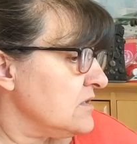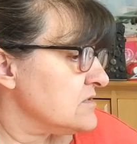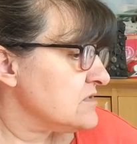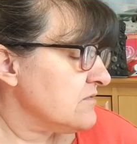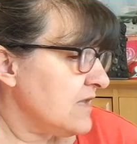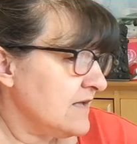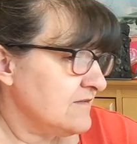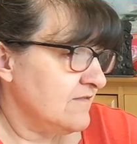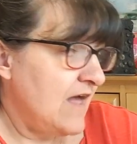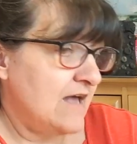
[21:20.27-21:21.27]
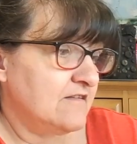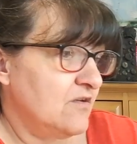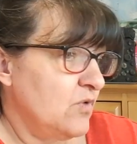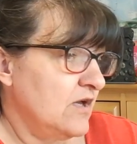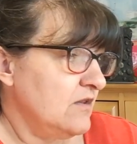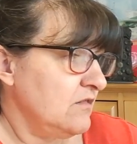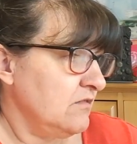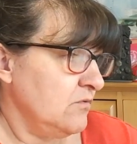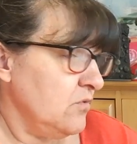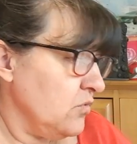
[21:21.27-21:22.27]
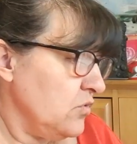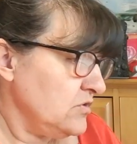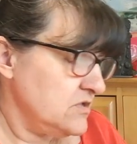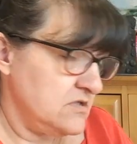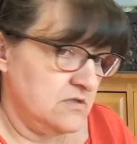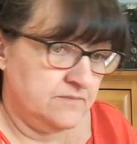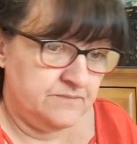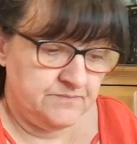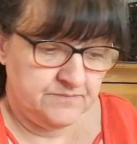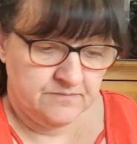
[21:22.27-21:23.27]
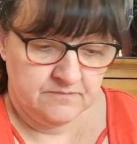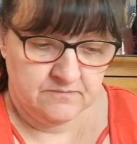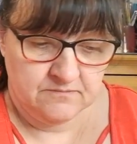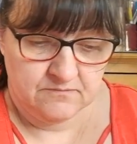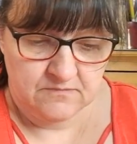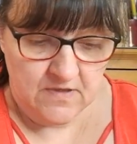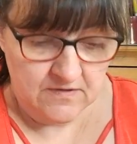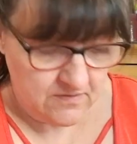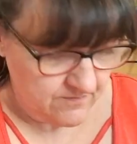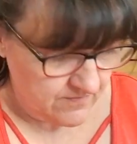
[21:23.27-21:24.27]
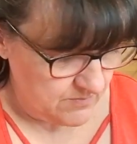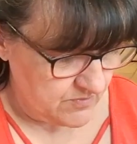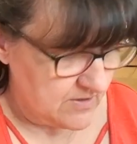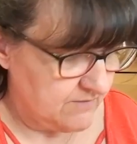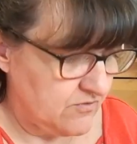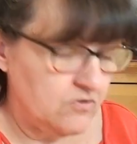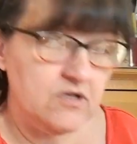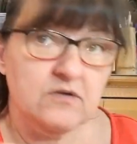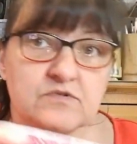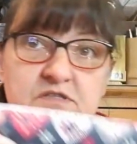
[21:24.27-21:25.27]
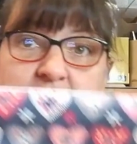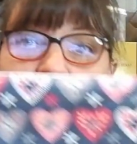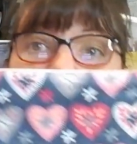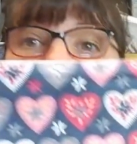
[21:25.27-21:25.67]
So that's that. So I thought, I don't know if anybody else, I've not used this,